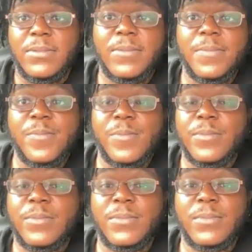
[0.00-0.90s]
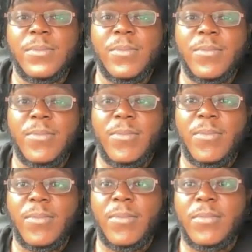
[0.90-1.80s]

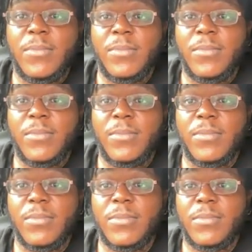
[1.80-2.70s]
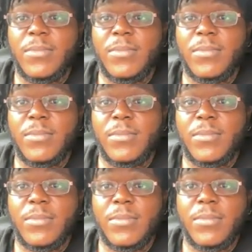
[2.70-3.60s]
(silent)